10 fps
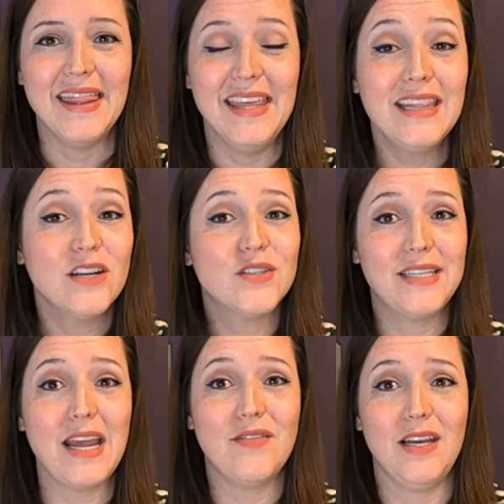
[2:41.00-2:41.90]
Then
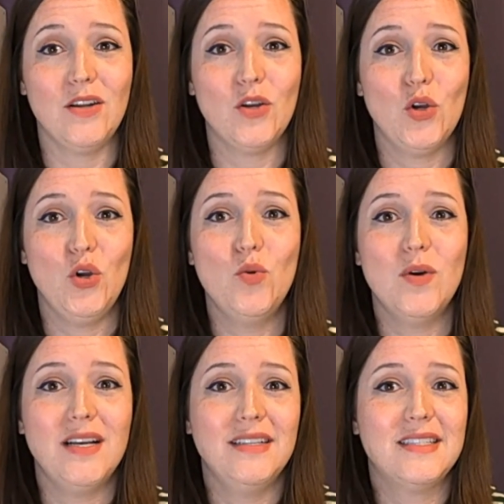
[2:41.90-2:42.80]
there's David,
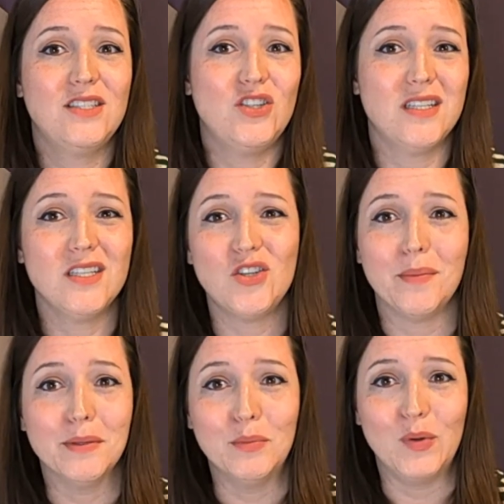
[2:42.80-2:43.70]
who was just a
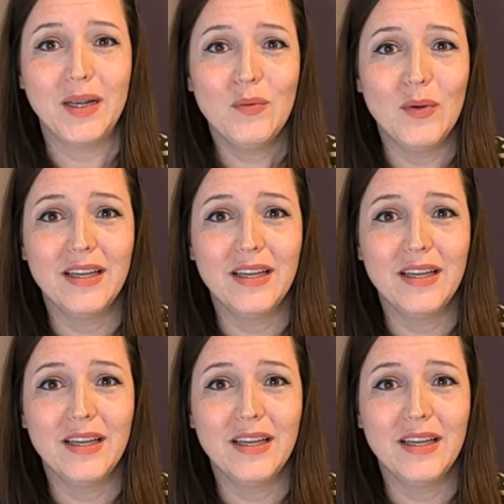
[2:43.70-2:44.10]
shepherd boy